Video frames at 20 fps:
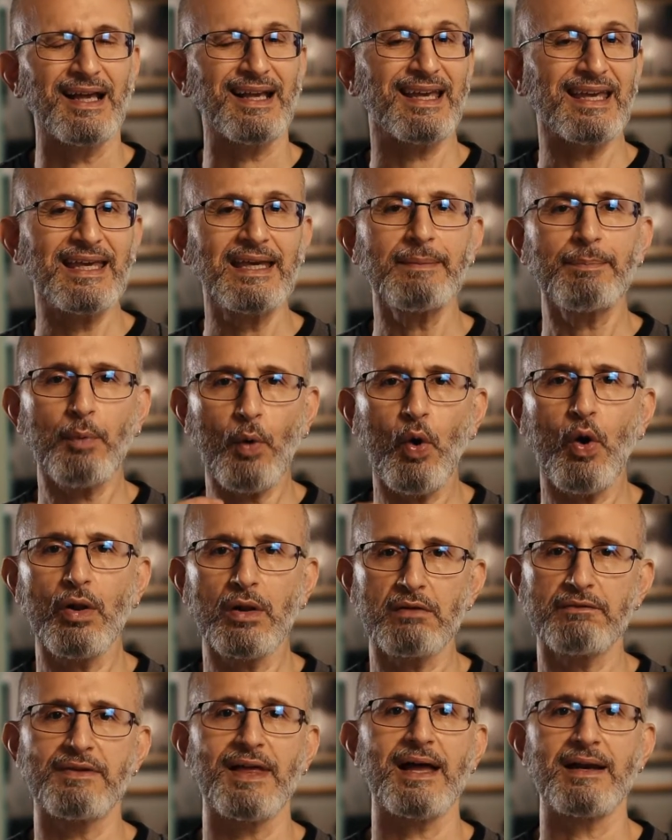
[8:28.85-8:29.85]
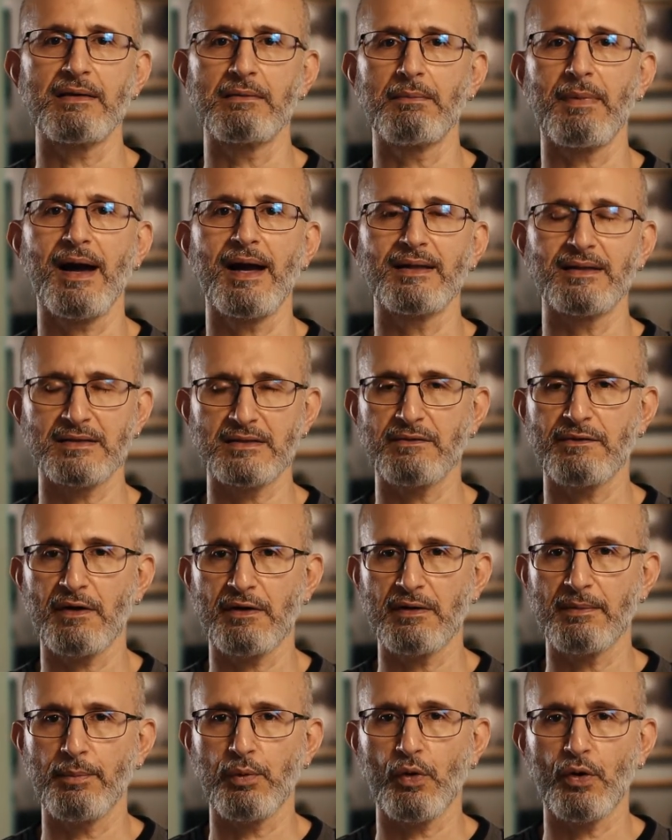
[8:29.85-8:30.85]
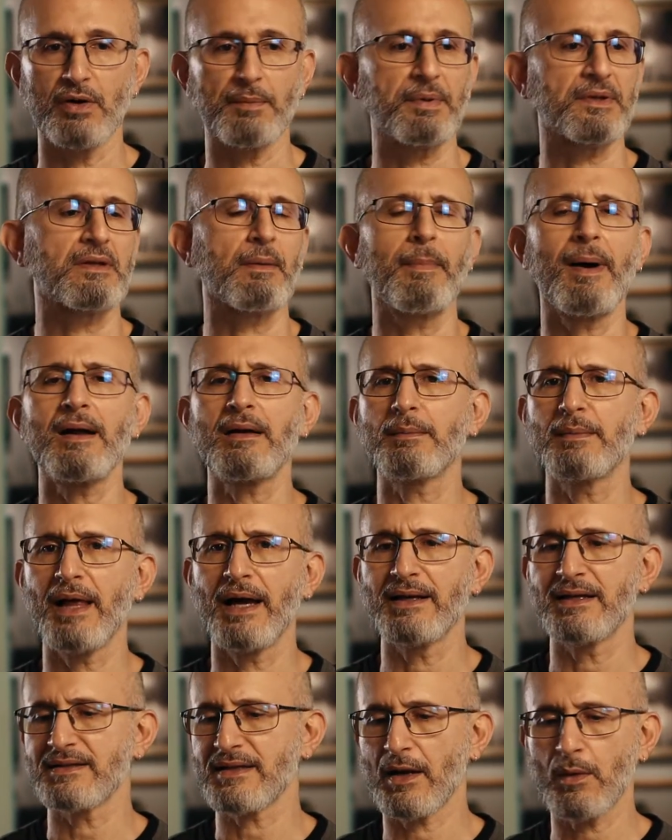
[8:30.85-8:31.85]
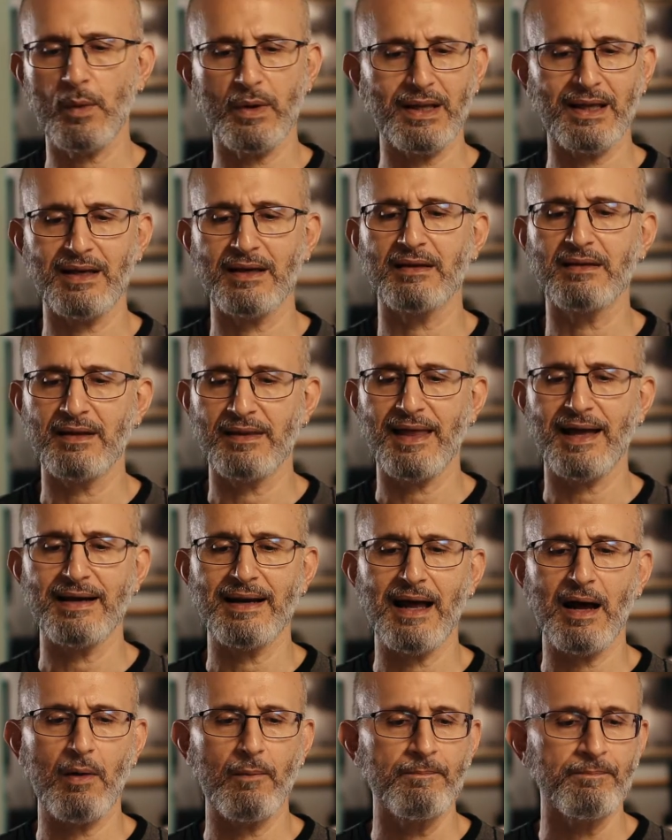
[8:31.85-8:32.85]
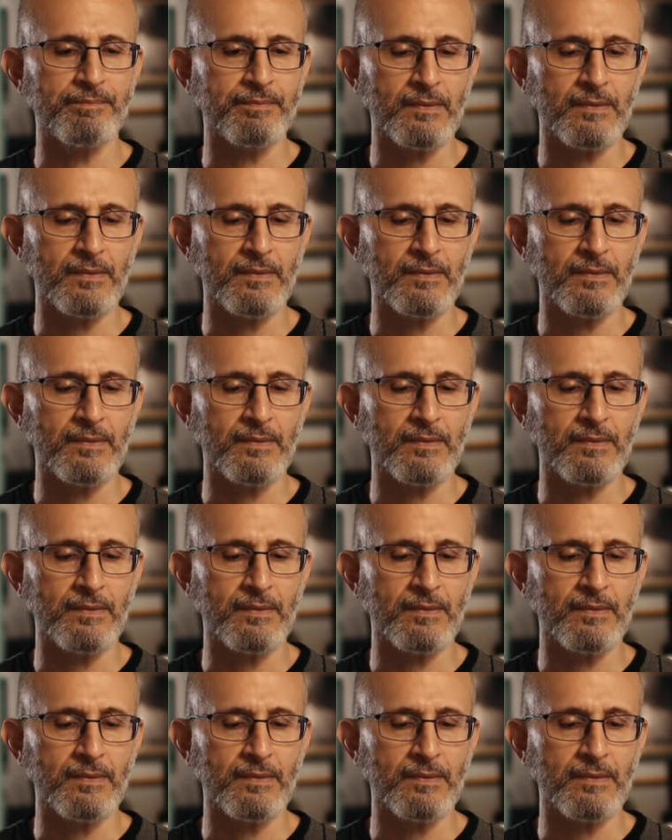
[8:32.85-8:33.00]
Keep all of that in mind. It's very important. But the bottom line is, I don't want to get into that now.